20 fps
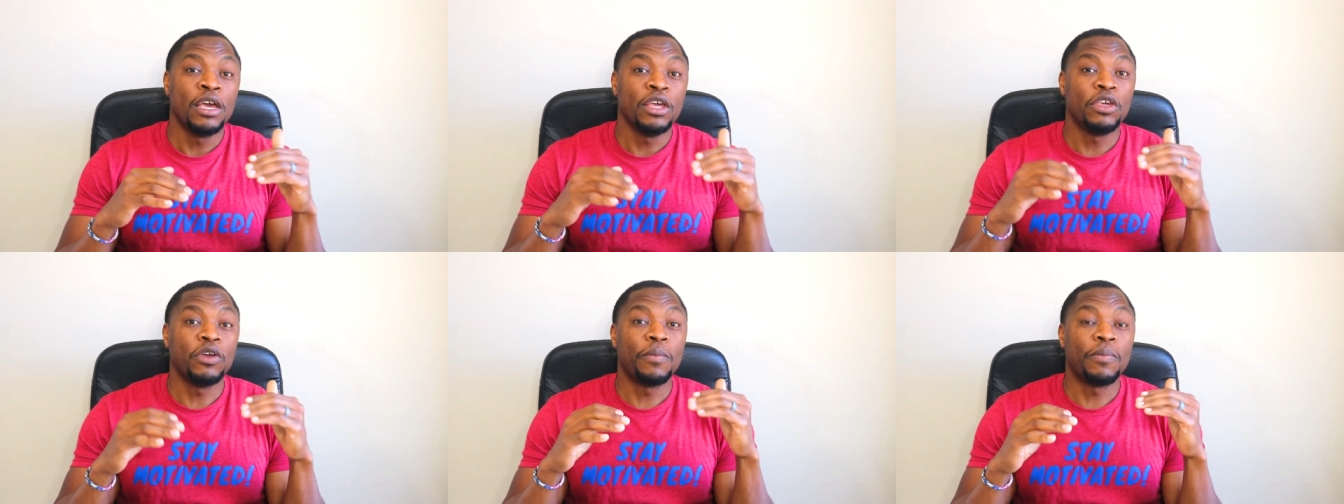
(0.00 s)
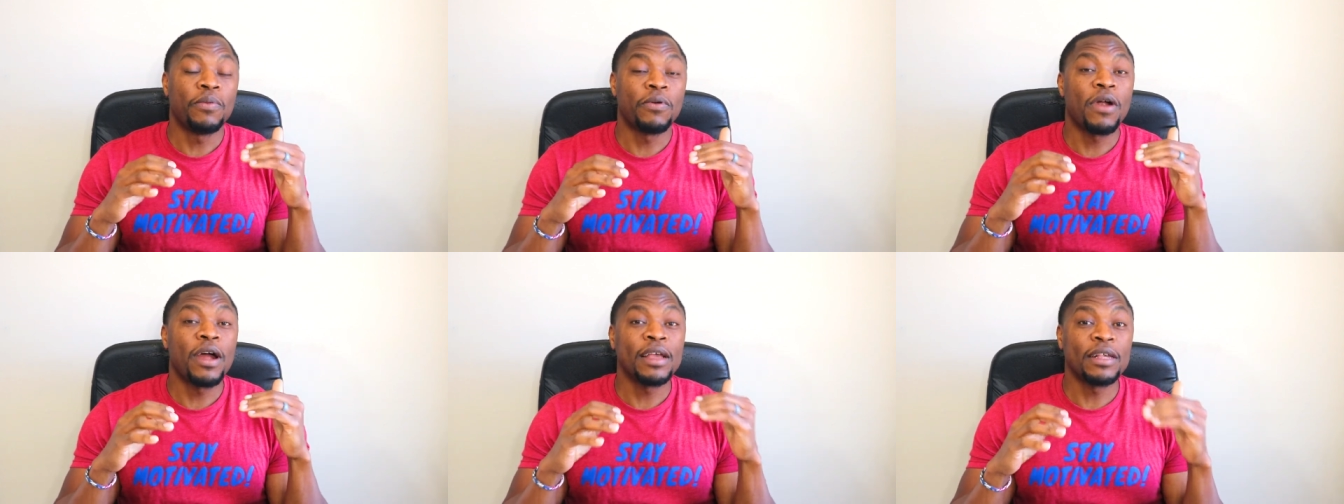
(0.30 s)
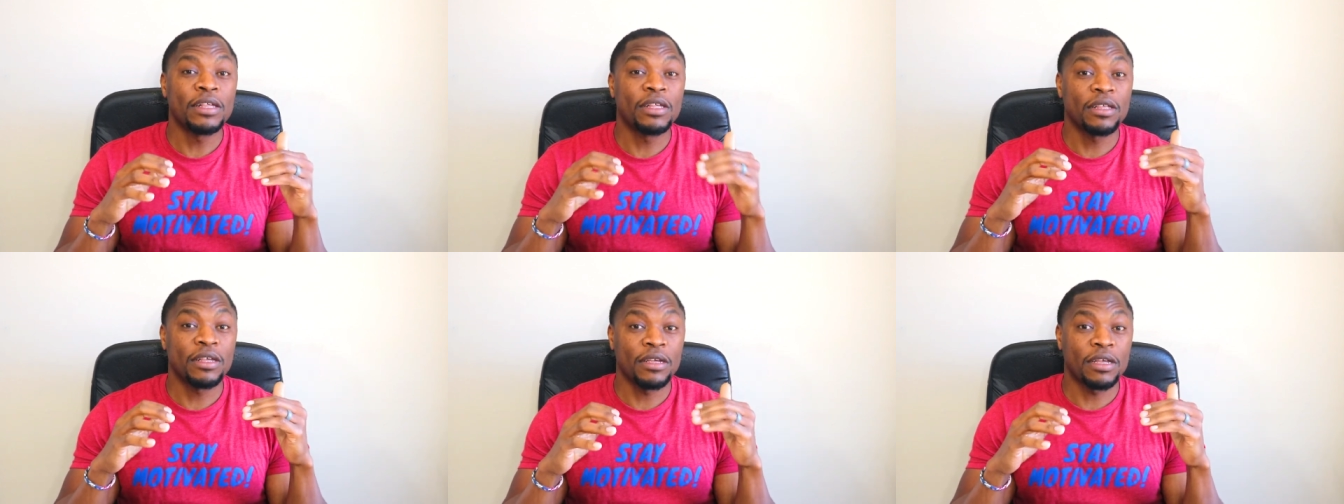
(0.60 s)
your
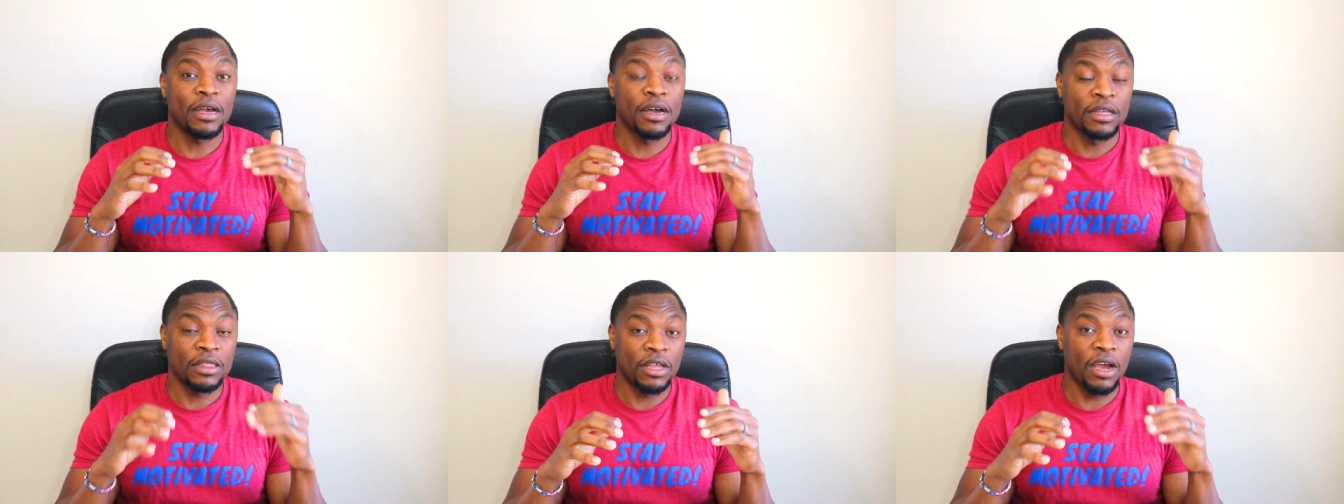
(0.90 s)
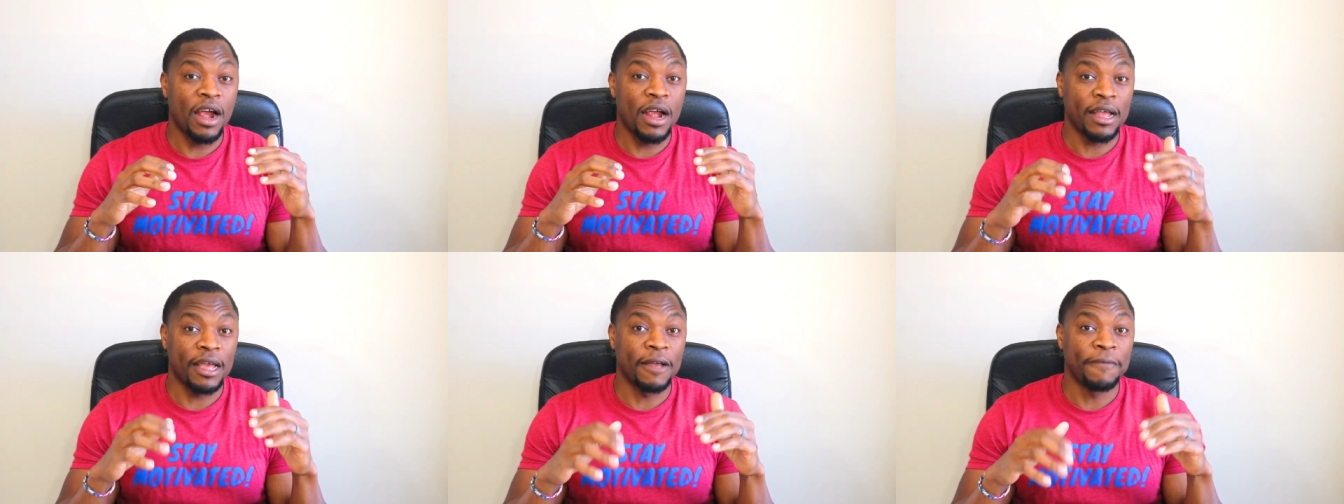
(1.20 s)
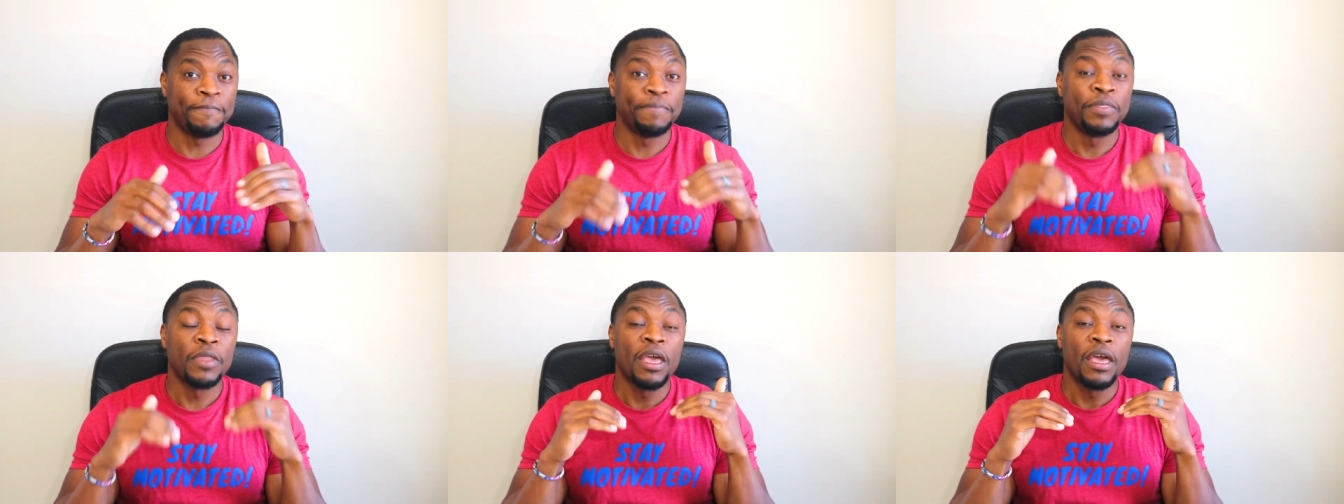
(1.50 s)
price uh,
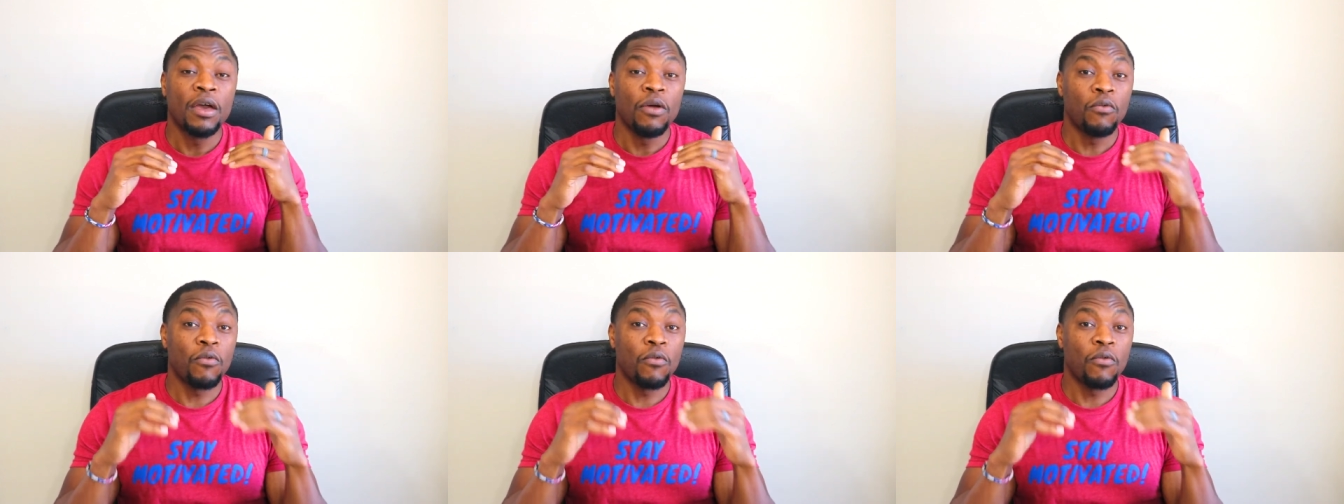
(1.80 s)
target,